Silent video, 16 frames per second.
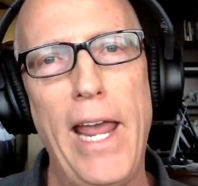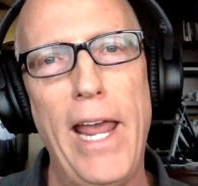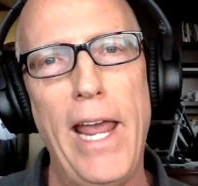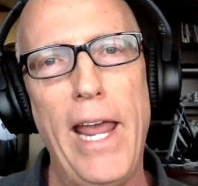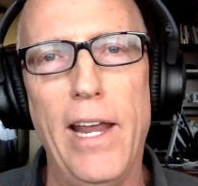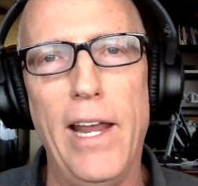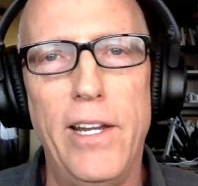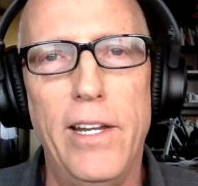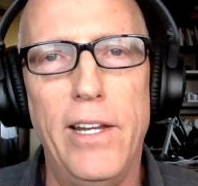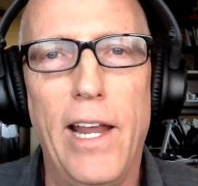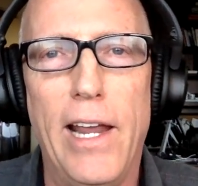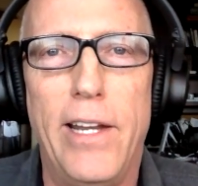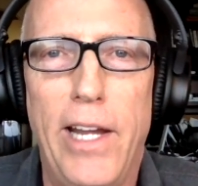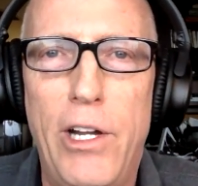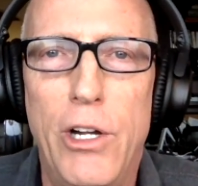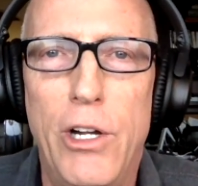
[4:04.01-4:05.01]
And
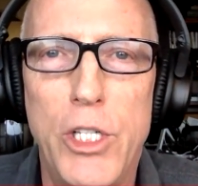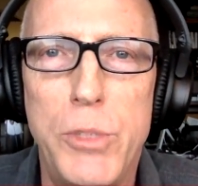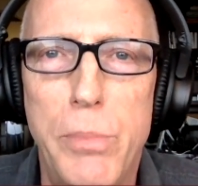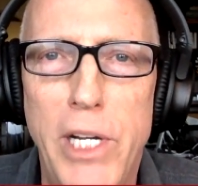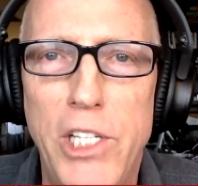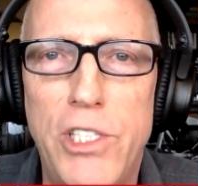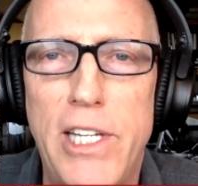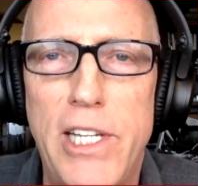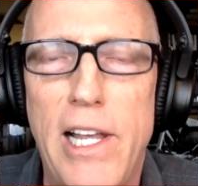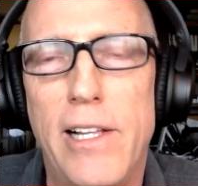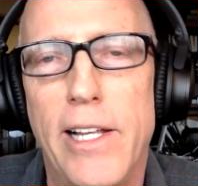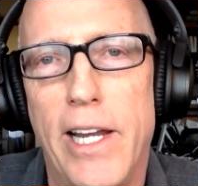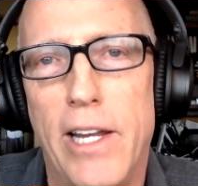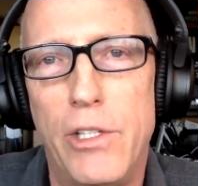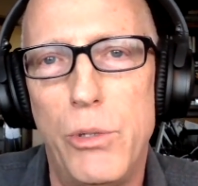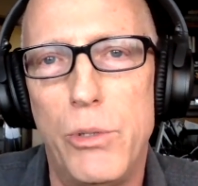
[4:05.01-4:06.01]
here's me
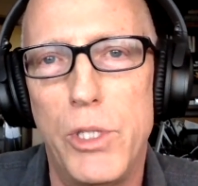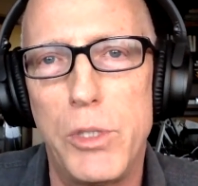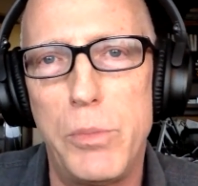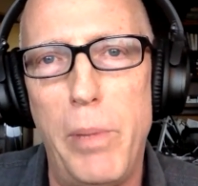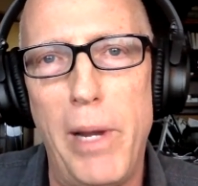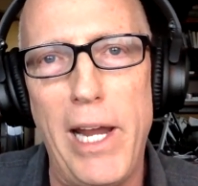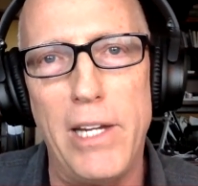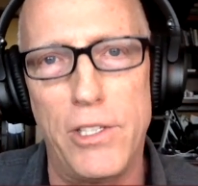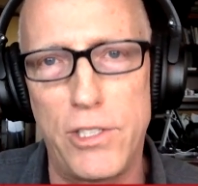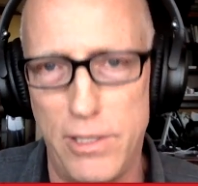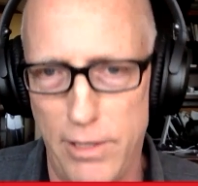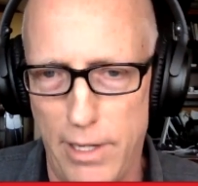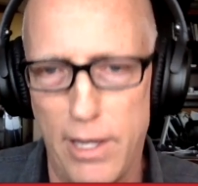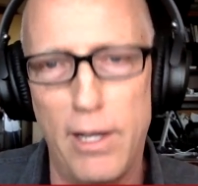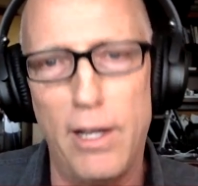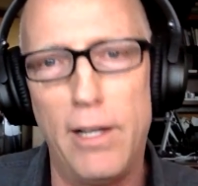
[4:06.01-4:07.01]
selling it to his base.
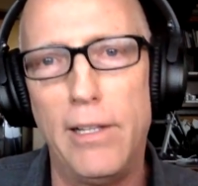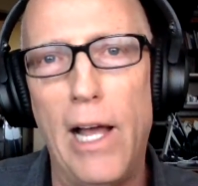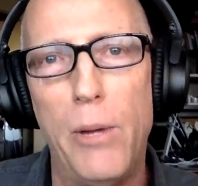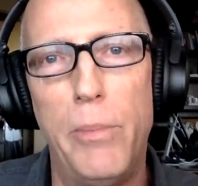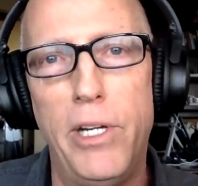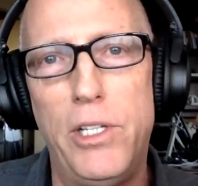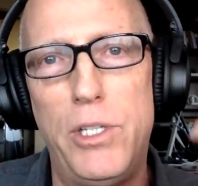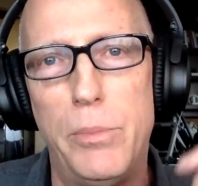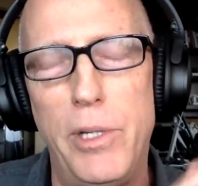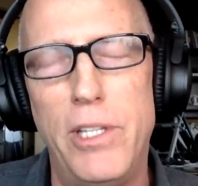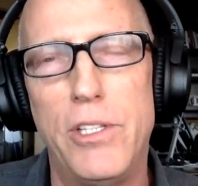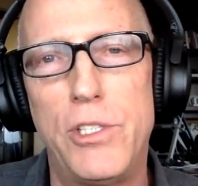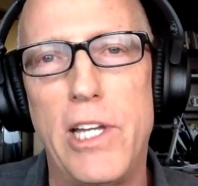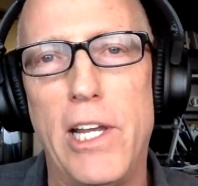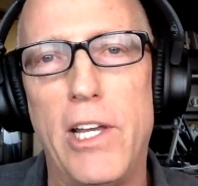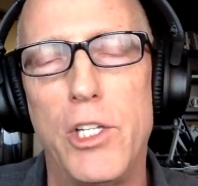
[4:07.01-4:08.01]
Allow me to be
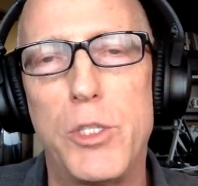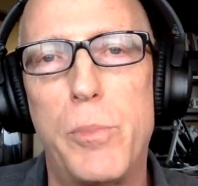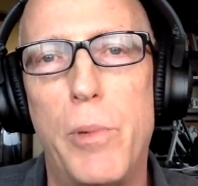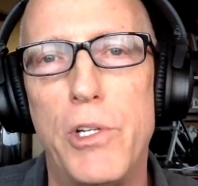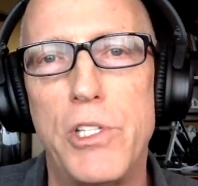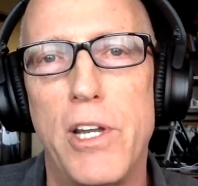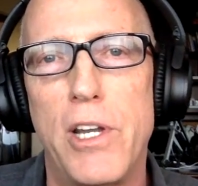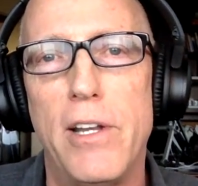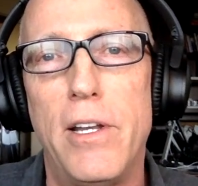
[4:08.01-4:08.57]
the salesperson.